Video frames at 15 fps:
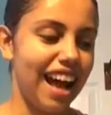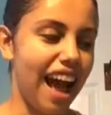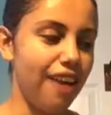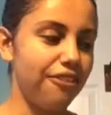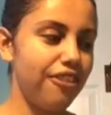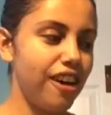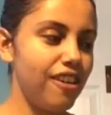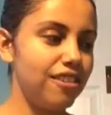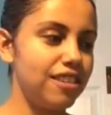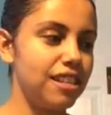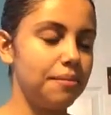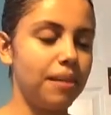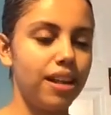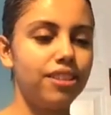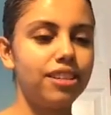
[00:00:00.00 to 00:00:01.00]
I found
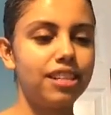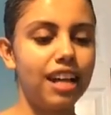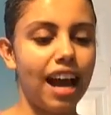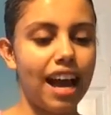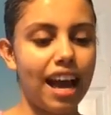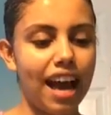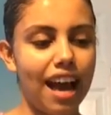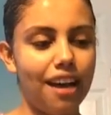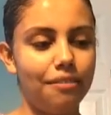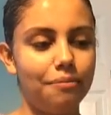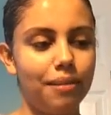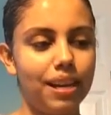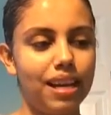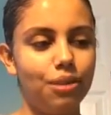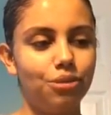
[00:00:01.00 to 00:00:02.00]
some other dye I have,
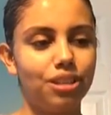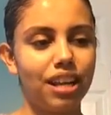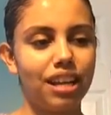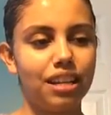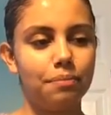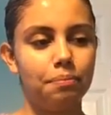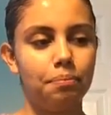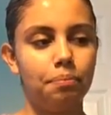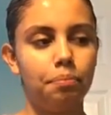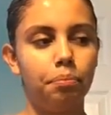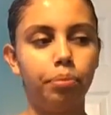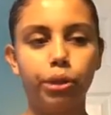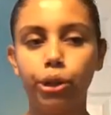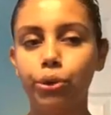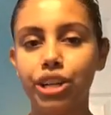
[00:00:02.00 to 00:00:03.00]
but it was like a
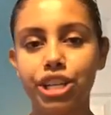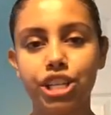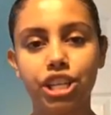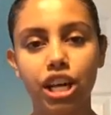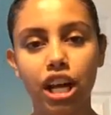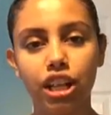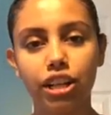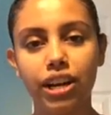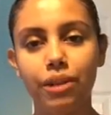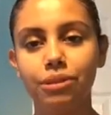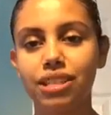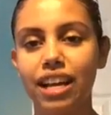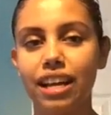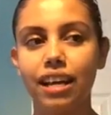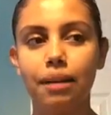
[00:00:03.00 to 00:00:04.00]
bluish color. It
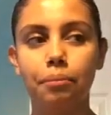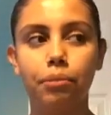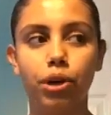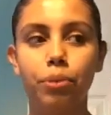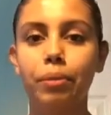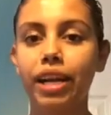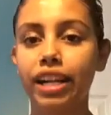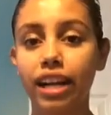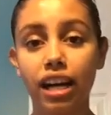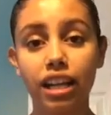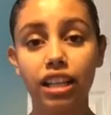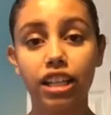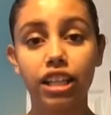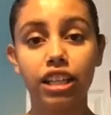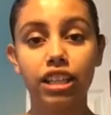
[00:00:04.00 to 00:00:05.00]
was like a mermaid
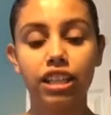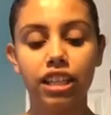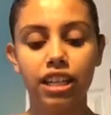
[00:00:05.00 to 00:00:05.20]
color.